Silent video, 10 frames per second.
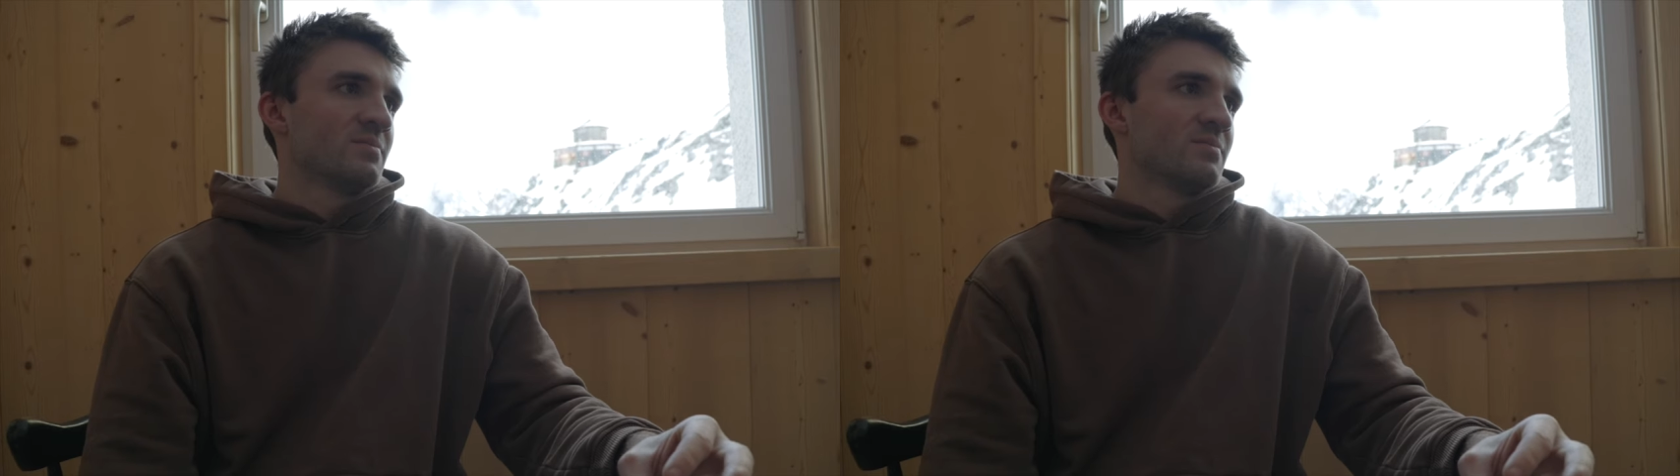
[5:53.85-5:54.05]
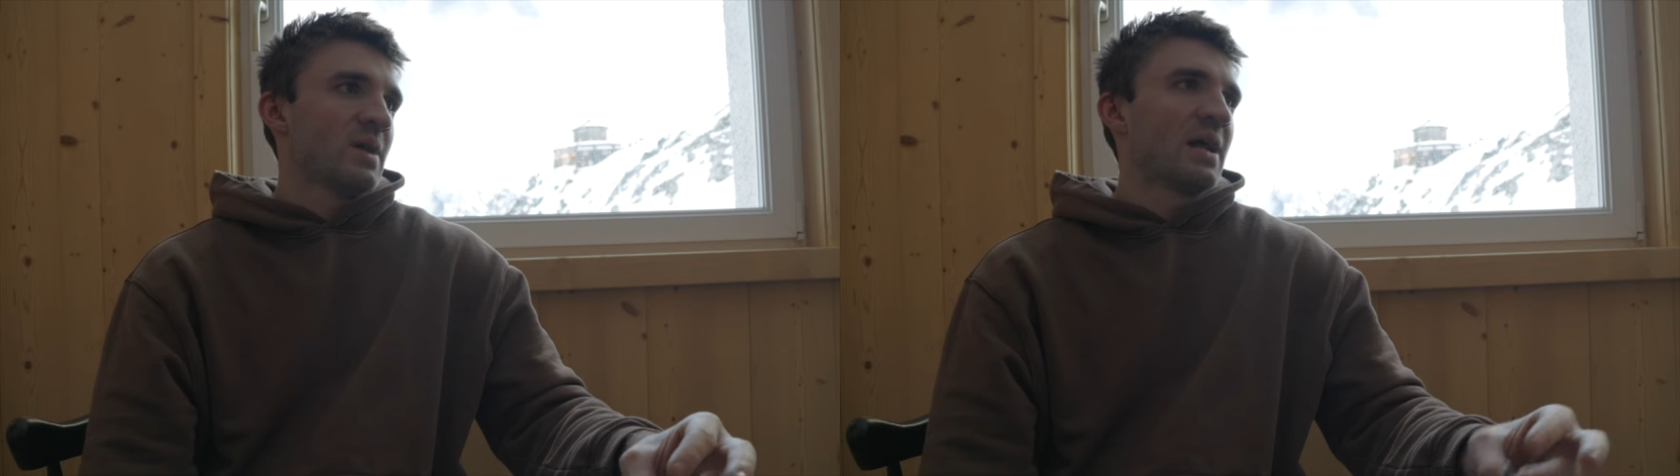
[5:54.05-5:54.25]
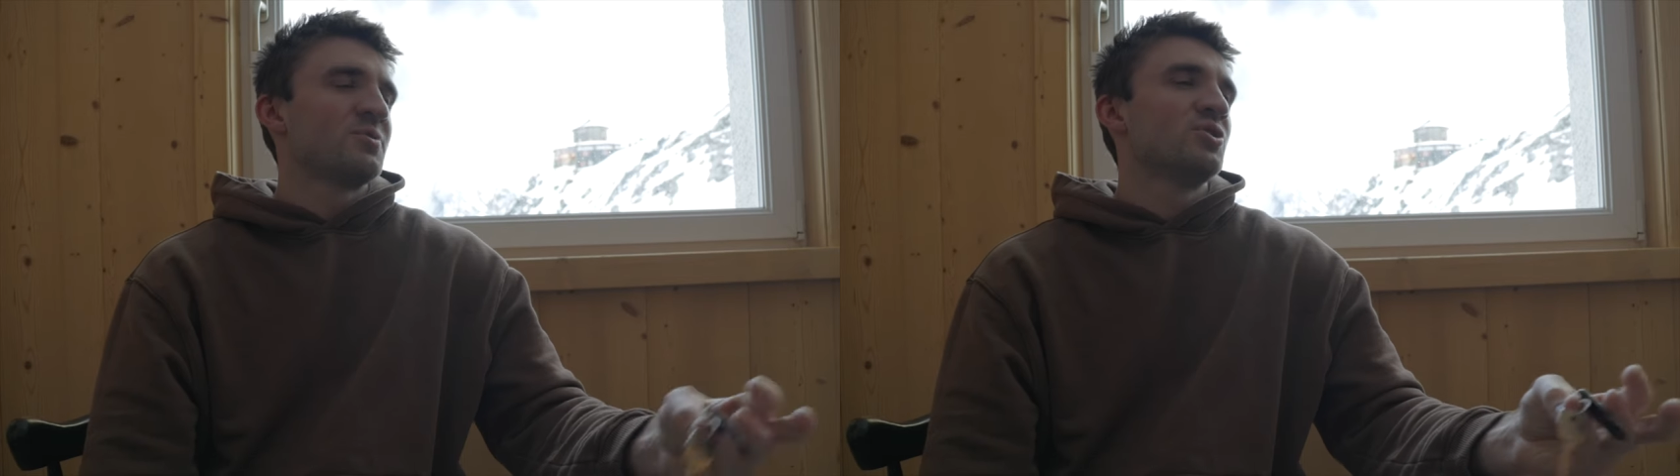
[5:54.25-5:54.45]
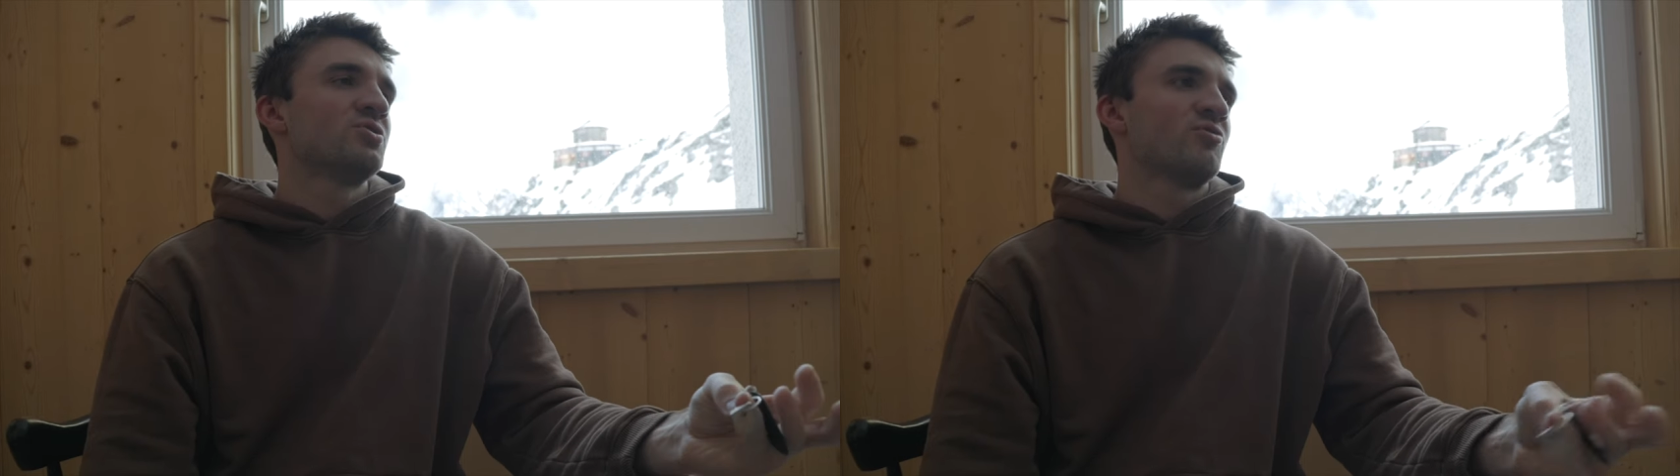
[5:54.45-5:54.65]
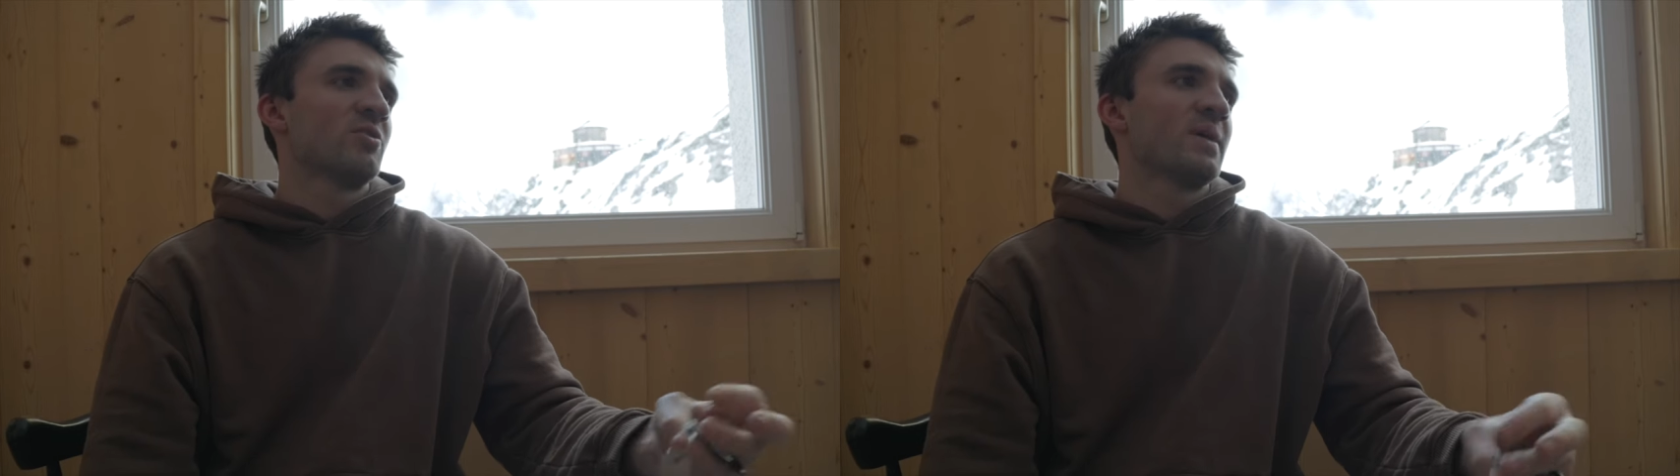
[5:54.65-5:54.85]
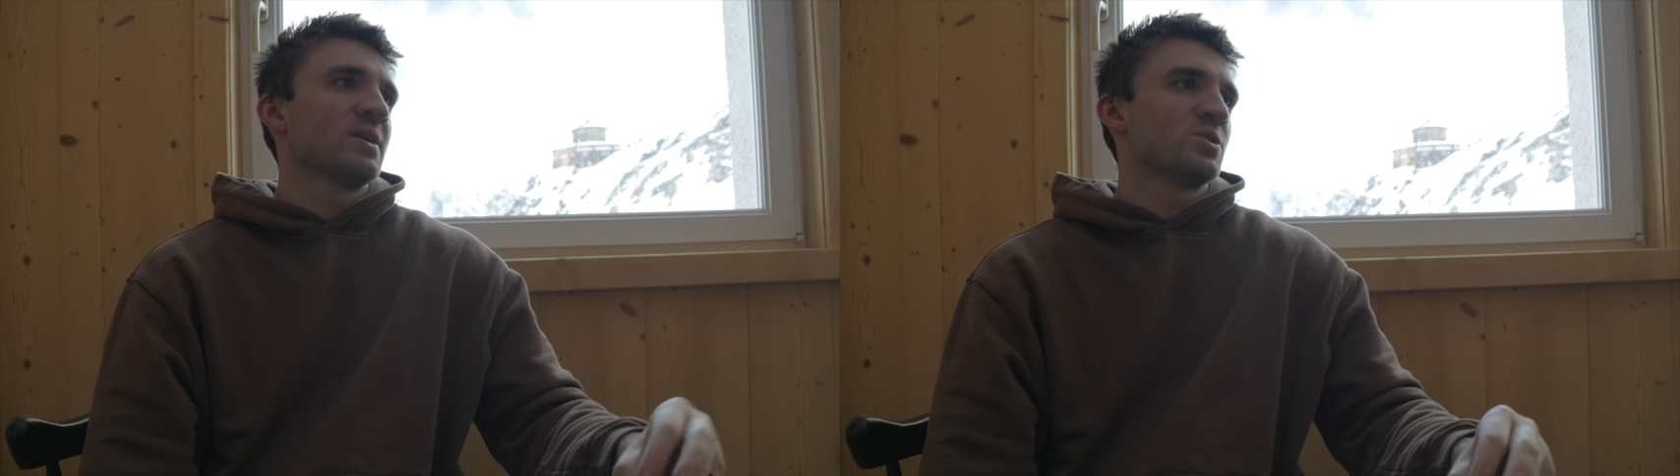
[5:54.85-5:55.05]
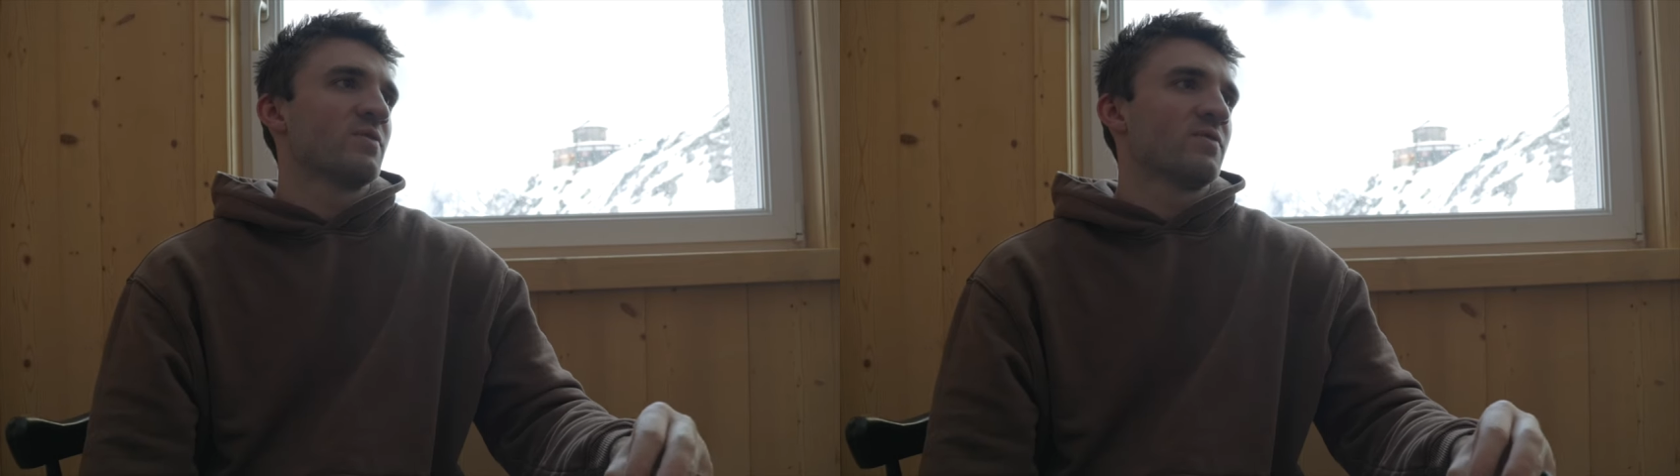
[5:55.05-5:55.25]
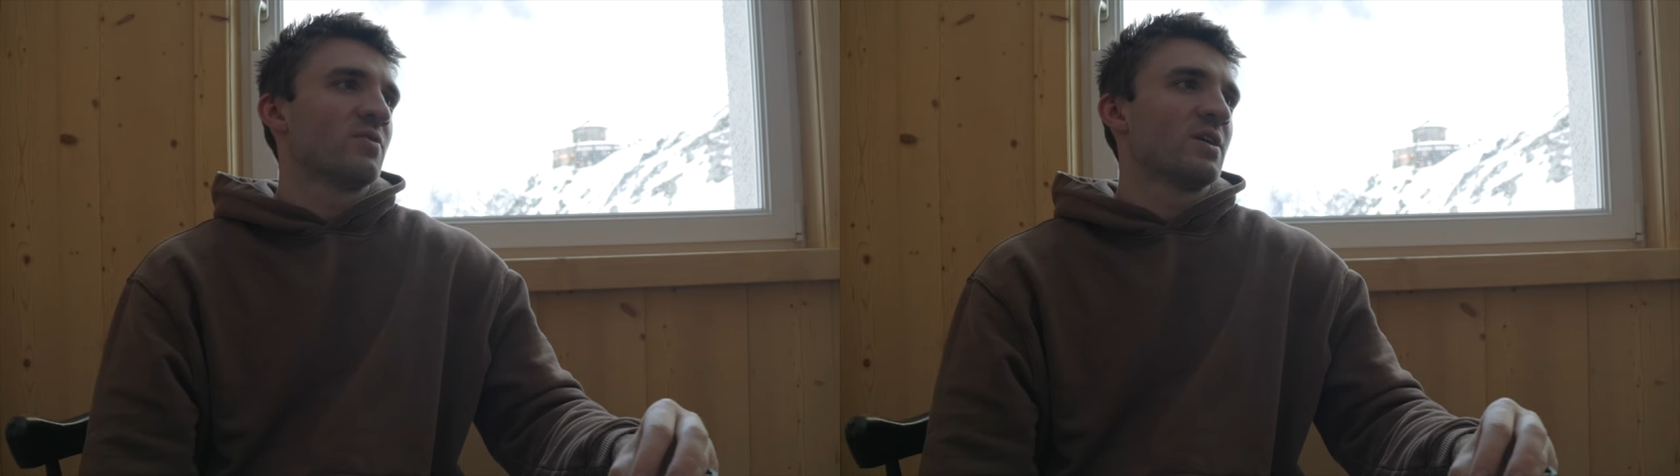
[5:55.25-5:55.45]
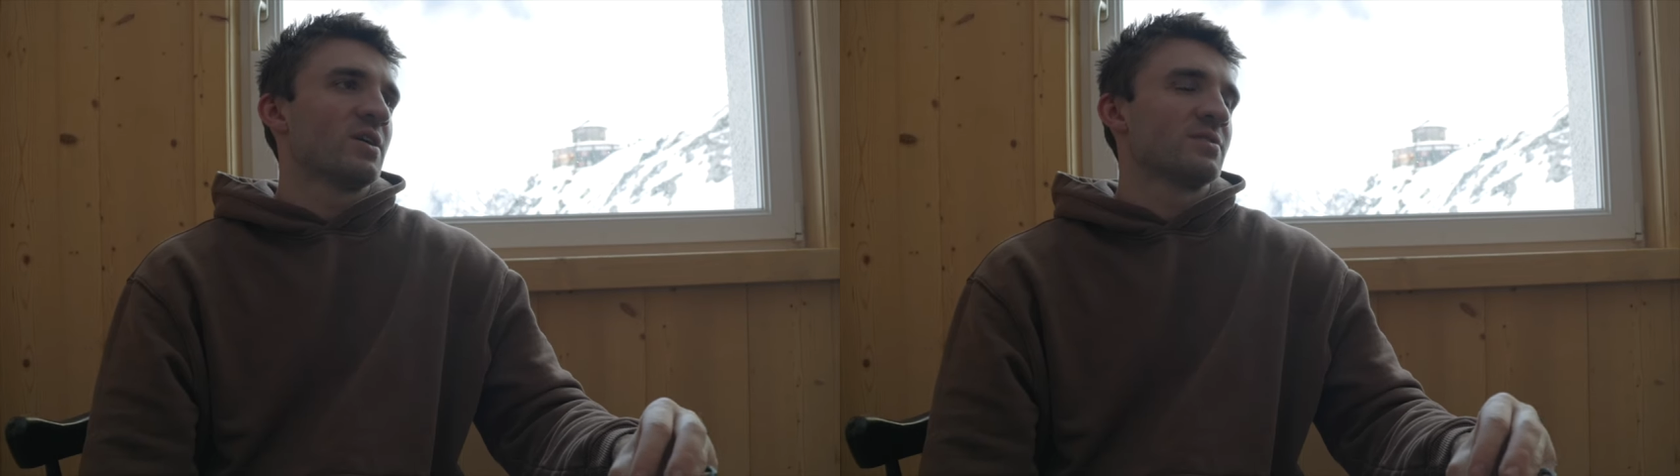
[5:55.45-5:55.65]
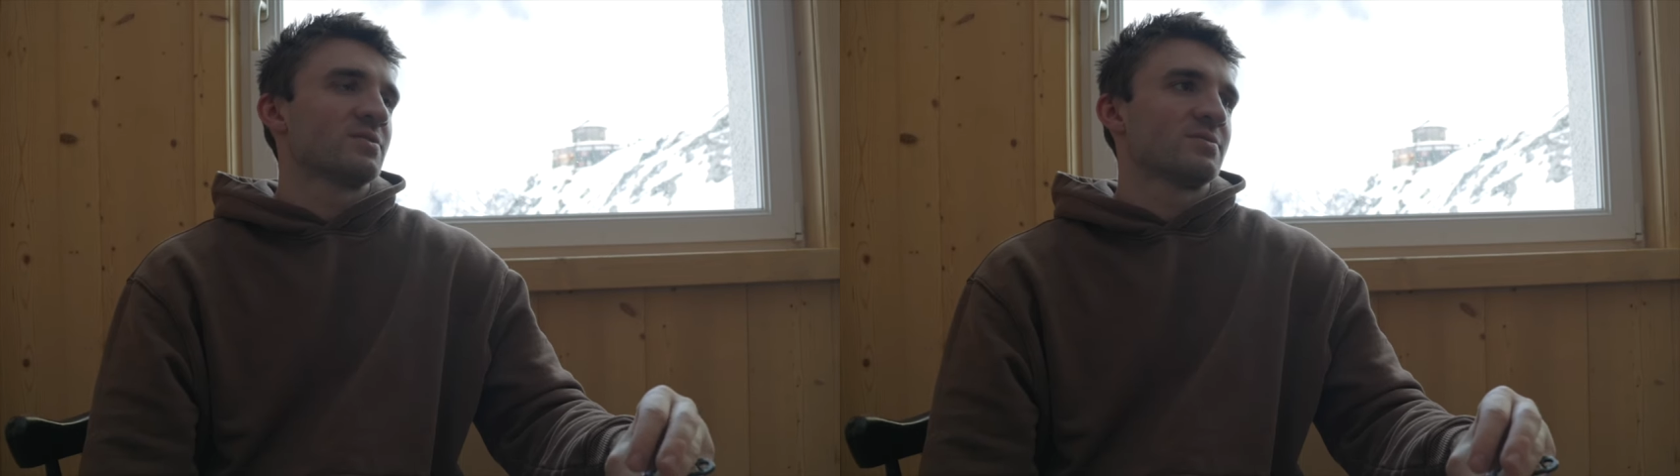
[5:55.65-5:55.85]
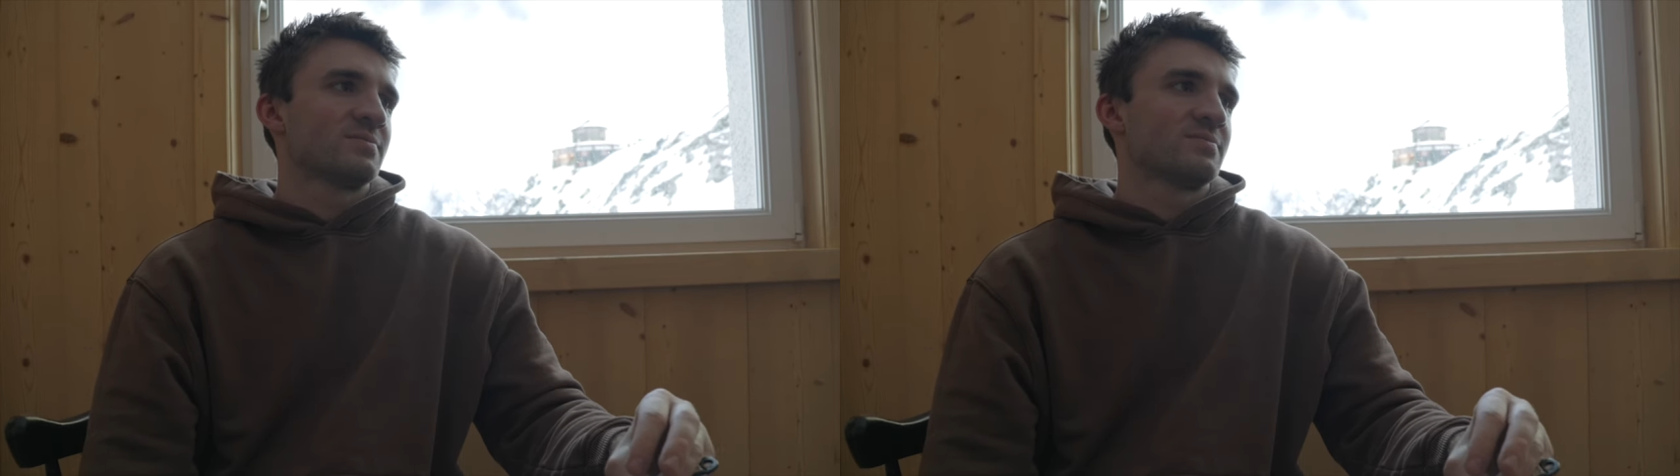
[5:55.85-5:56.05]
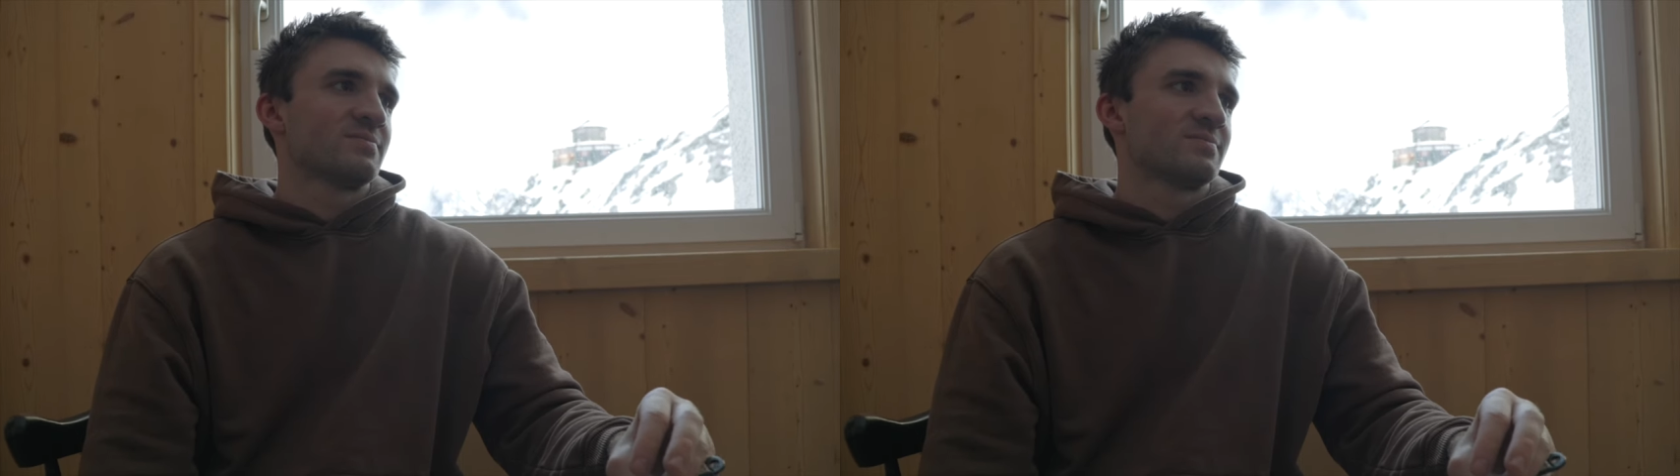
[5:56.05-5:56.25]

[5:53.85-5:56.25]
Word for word: Well, I'd choose three bears over four I, lions. Yeah, I choose.